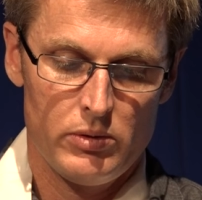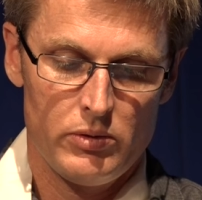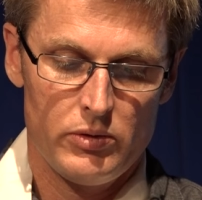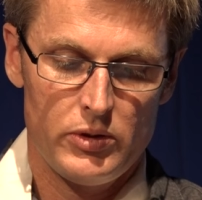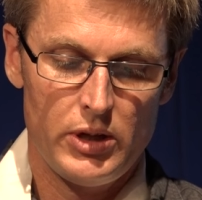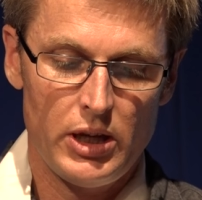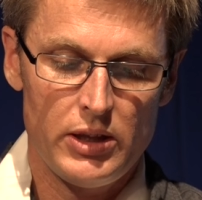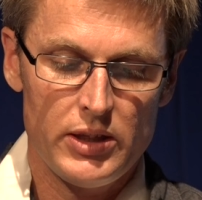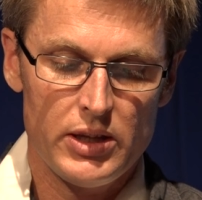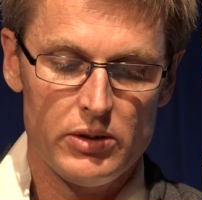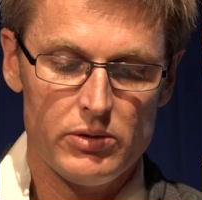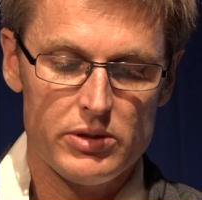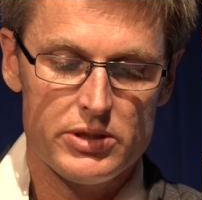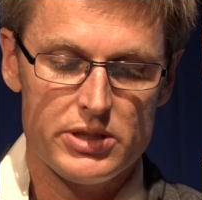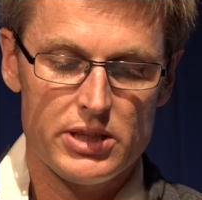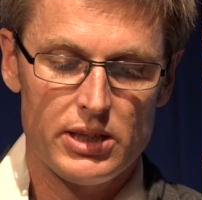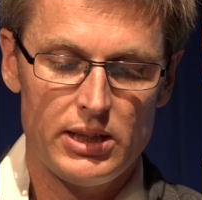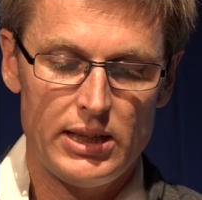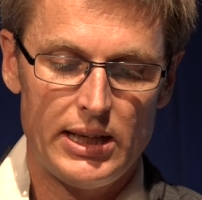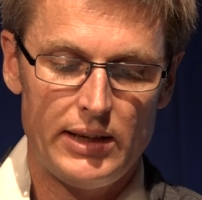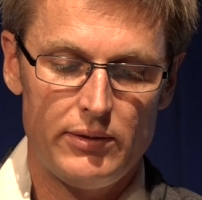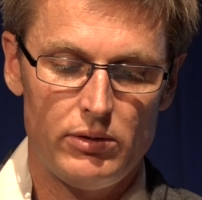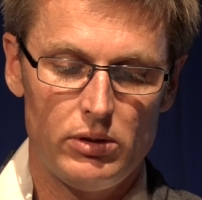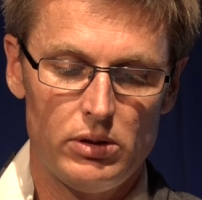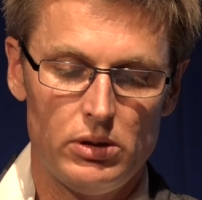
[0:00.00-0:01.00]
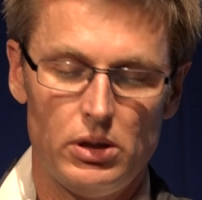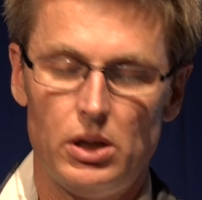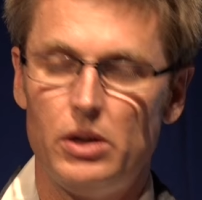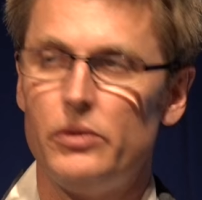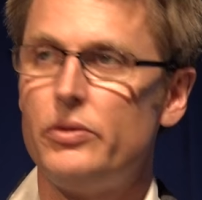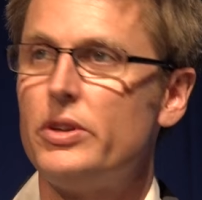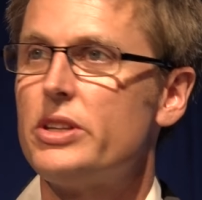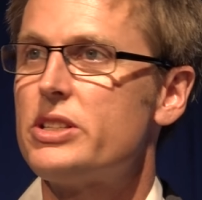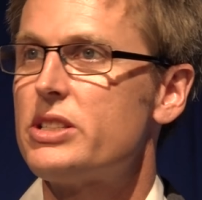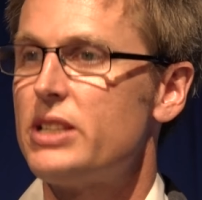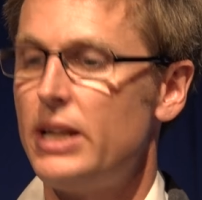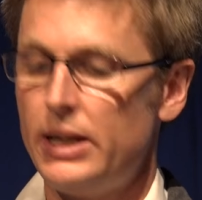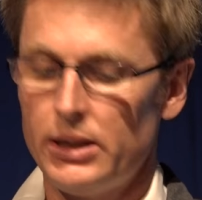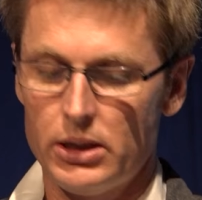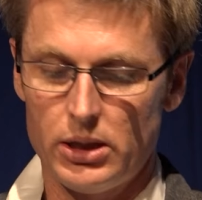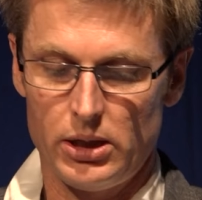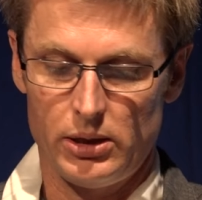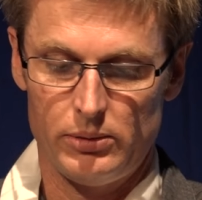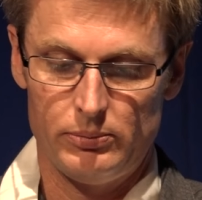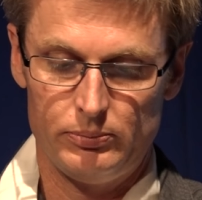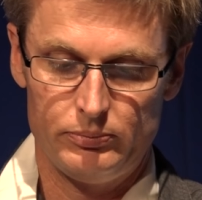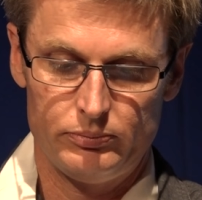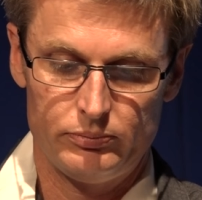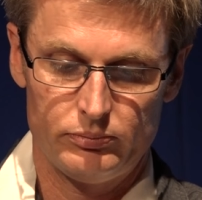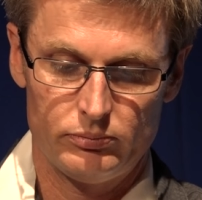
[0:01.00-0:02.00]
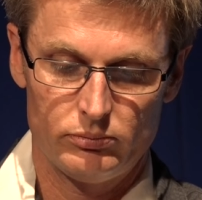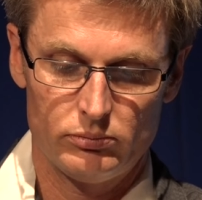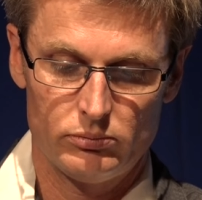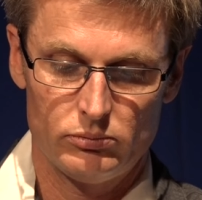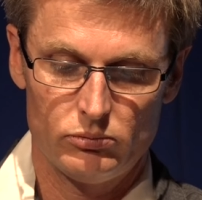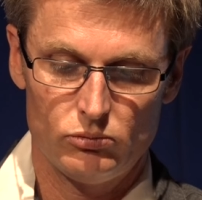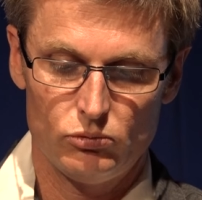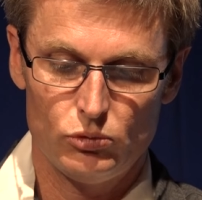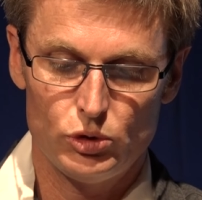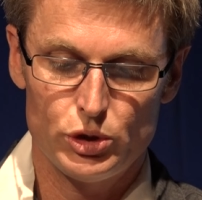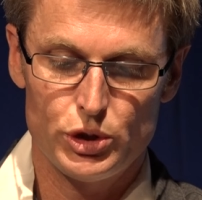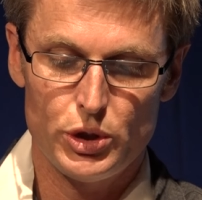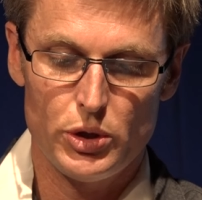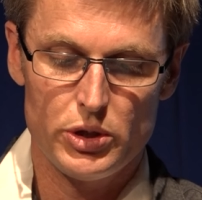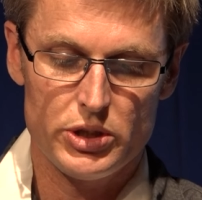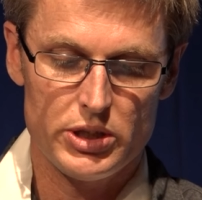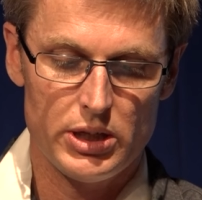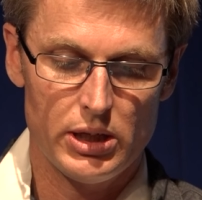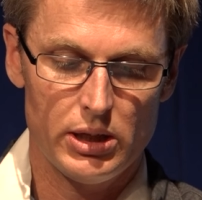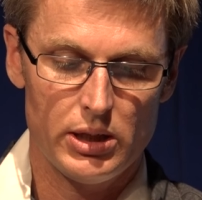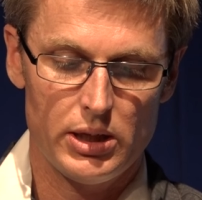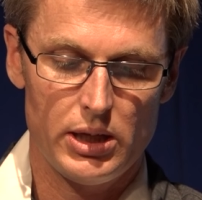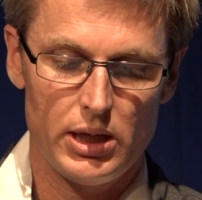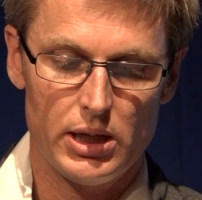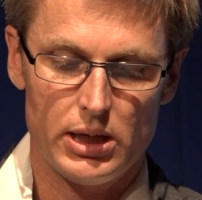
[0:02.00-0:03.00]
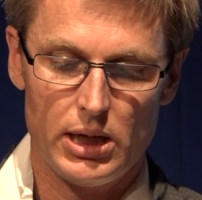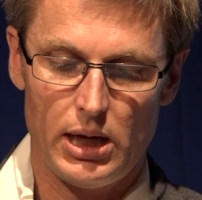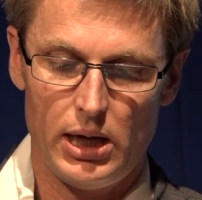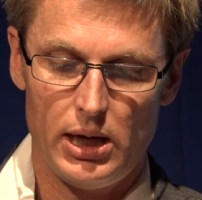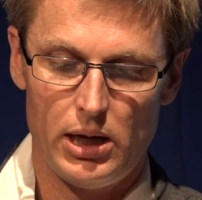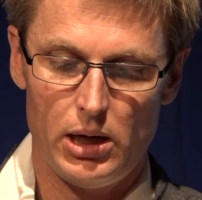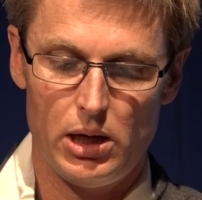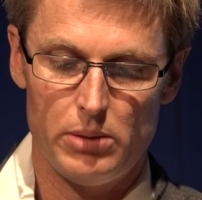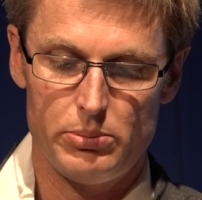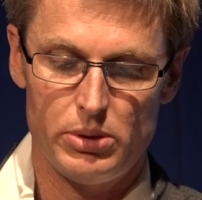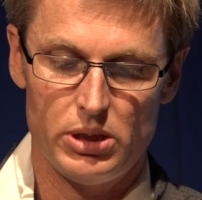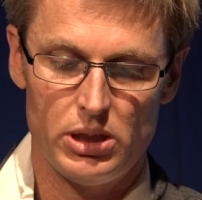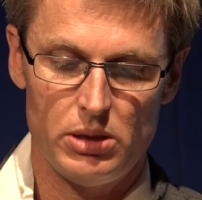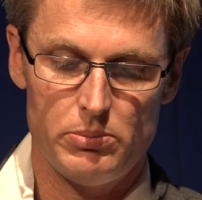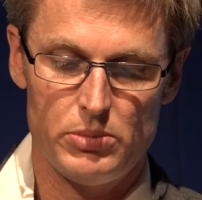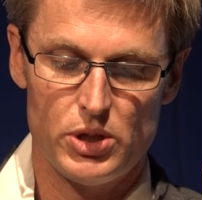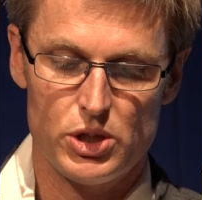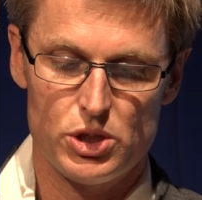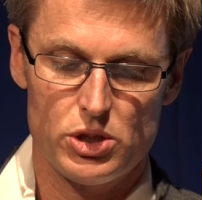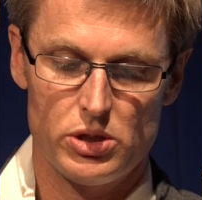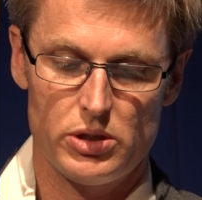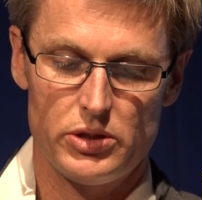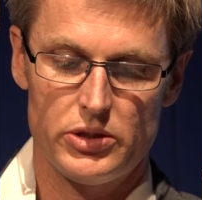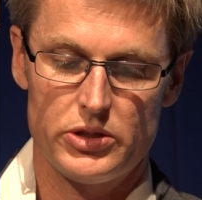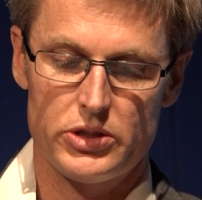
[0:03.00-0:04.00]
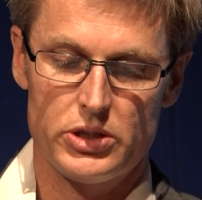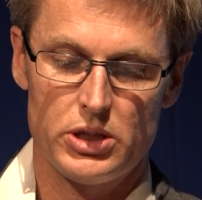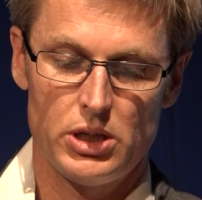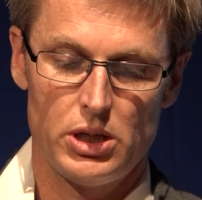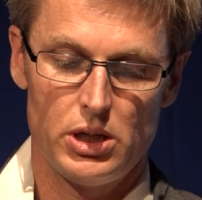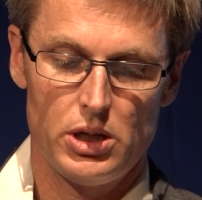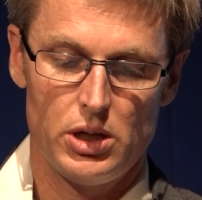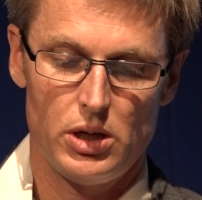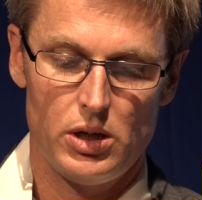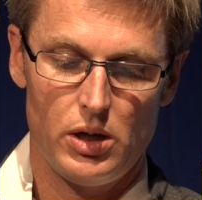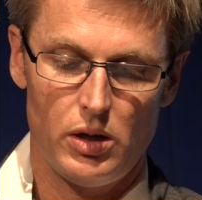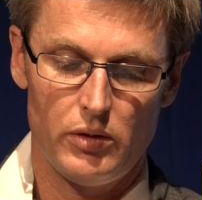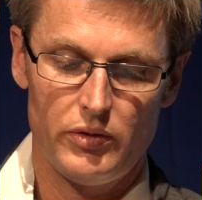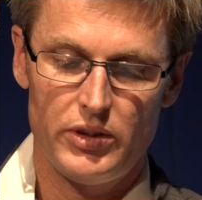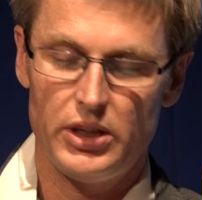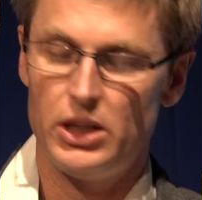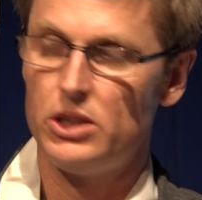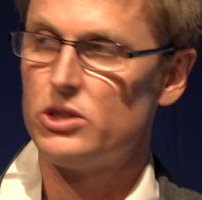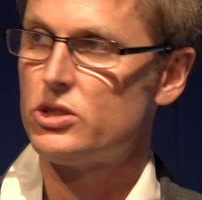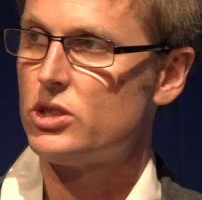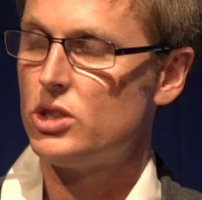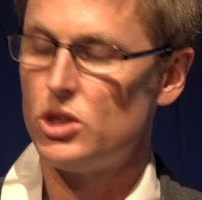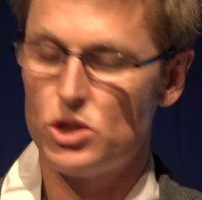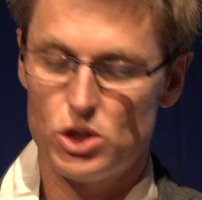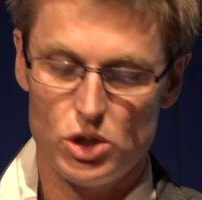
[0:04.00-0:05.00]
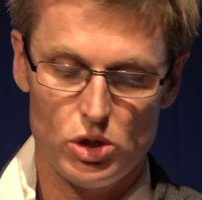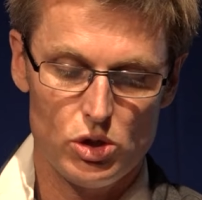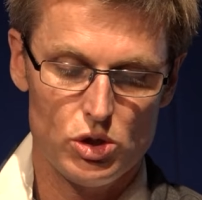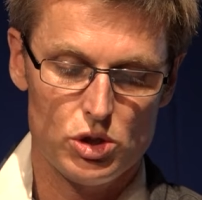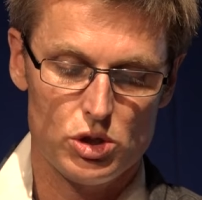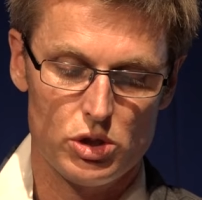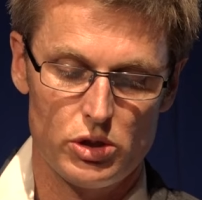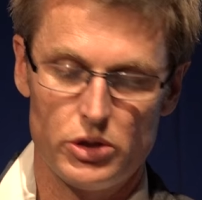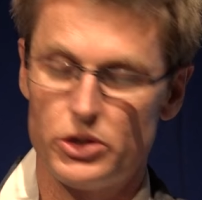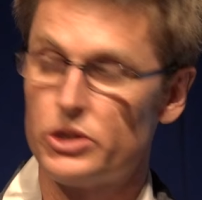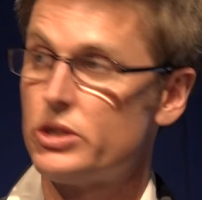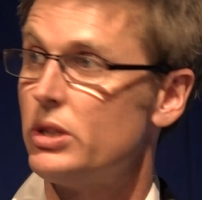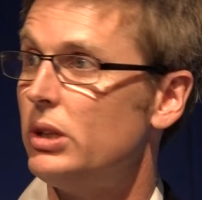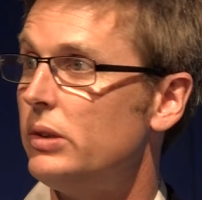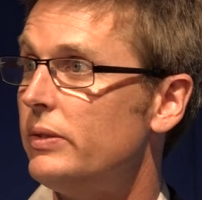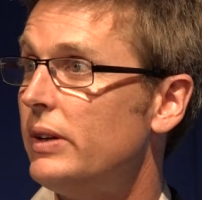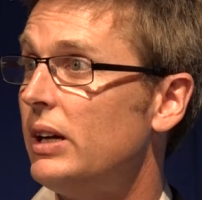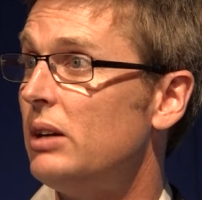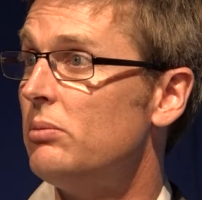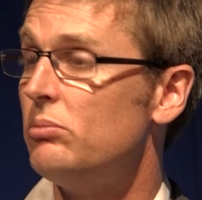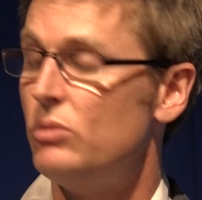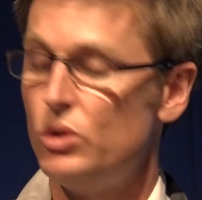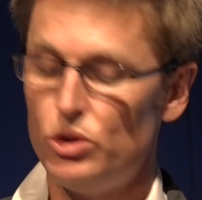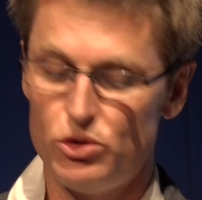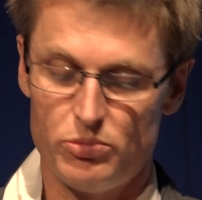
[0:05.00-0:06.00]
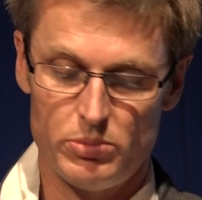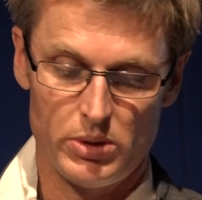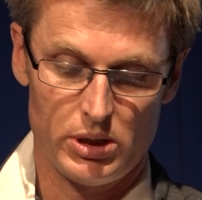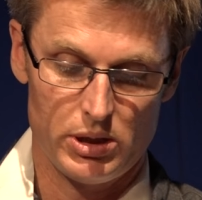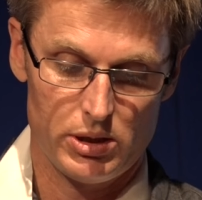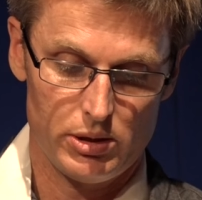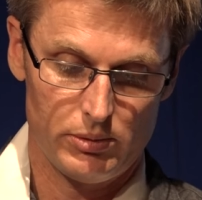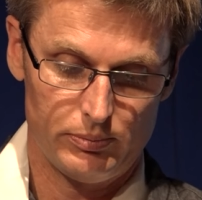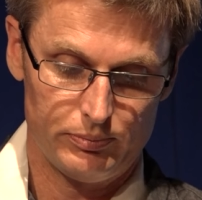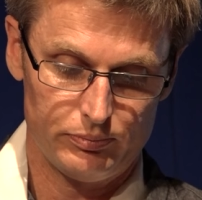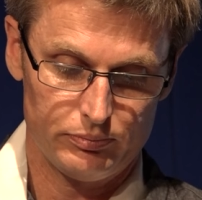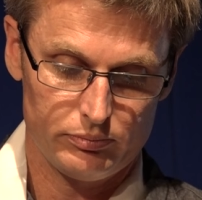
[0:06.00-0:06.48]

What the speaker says: Then there is the level of the Sangha, reducing the carbon emissions of the institutions of our movement.